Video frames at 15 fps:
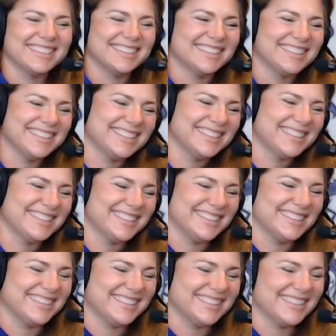
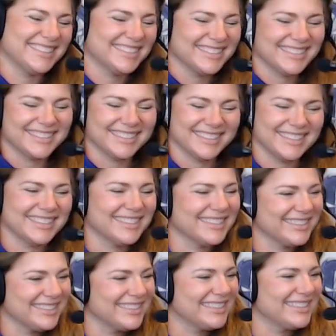
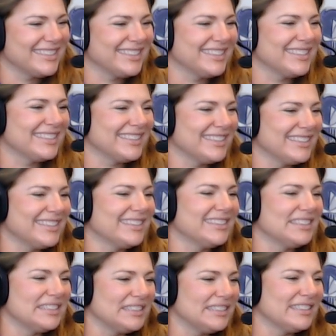
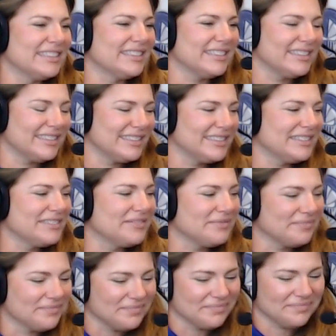
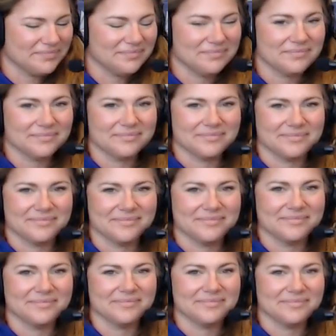
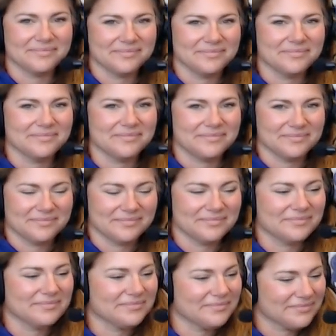
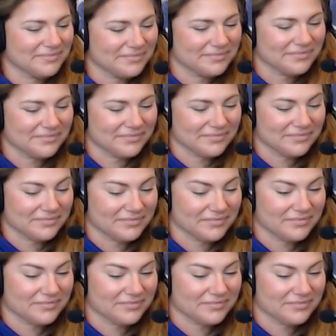[no speech]